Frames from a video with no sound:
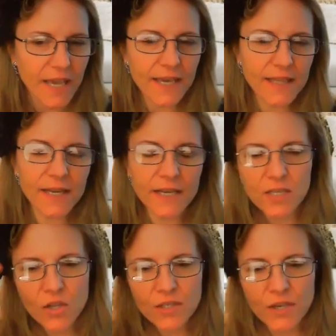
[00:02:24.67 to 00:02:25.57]
And then it
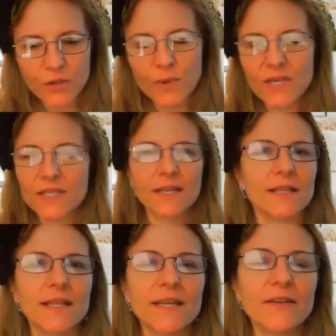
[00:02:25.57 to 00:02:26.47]
dawns on you, wait a
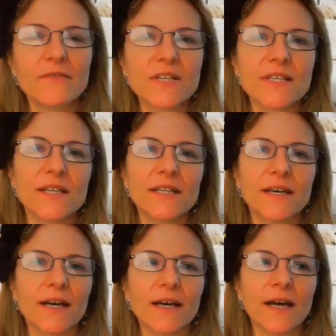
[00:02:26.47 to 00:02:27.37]
second, they never said
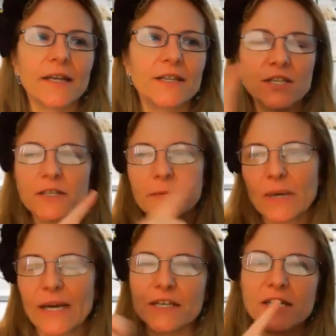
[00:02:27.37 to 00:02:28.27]
that. I just
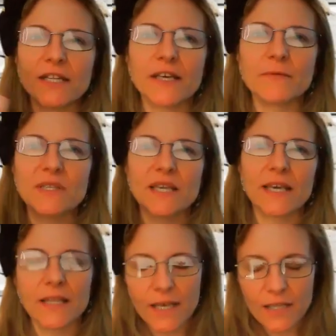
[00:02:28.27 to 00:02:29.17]
imagined them
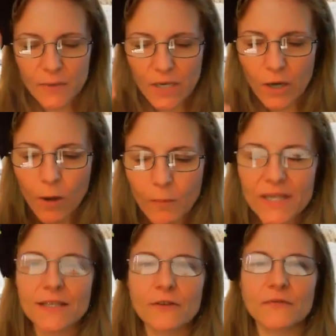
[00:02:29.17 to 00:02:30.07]
saying that. Let me calm
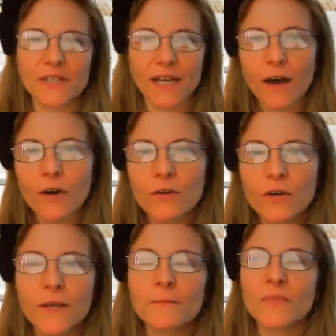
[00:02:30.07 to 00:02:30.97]
myself down.
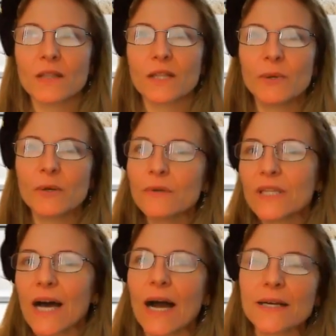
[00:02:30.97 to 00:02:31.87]
Let me
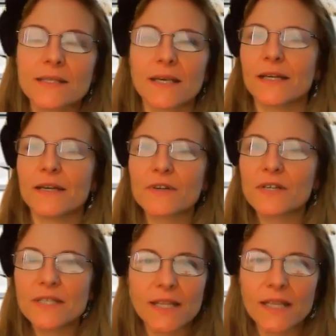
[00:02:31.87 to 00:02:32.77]
relax. They never
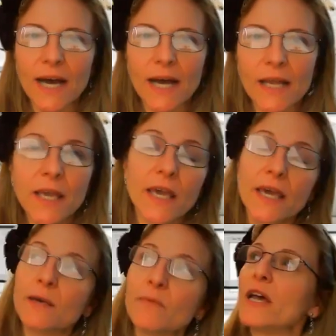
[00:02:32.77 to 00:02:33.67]
said that.
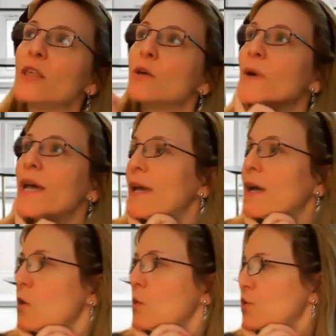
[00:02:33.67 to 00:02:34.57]
And then, by the way,
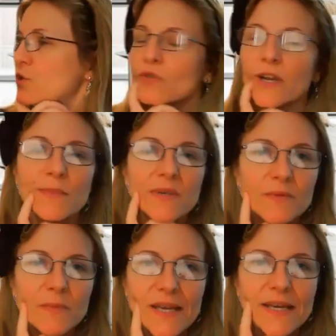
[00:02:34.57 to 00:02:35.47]
oh, shoot, I
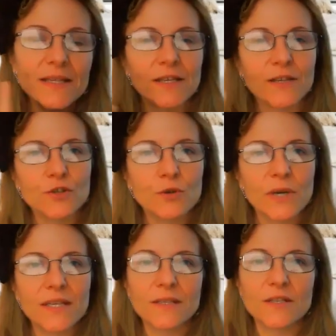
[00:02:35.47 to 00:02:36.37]
missed my exit, 2
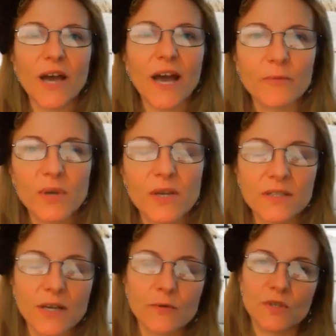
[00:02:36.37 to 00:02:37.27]
exits back
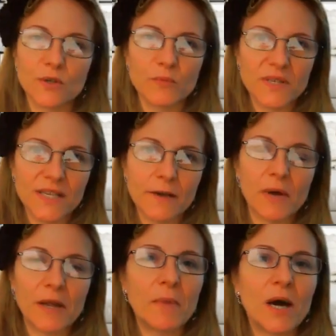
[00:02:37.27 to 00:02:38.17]
because I was so busy in
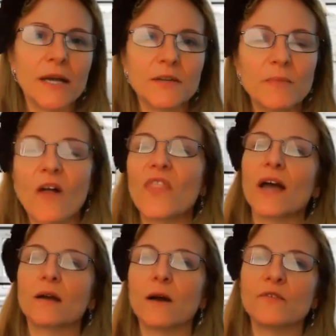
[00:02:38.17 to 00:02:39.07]
my mind about
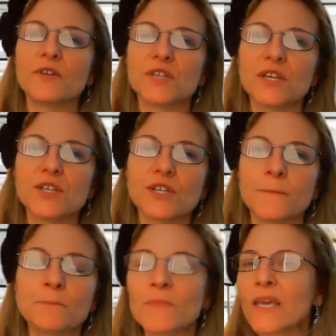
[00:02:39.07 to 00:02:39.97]
that
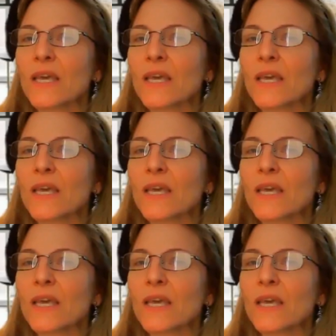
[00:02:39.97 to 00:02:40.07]
conversation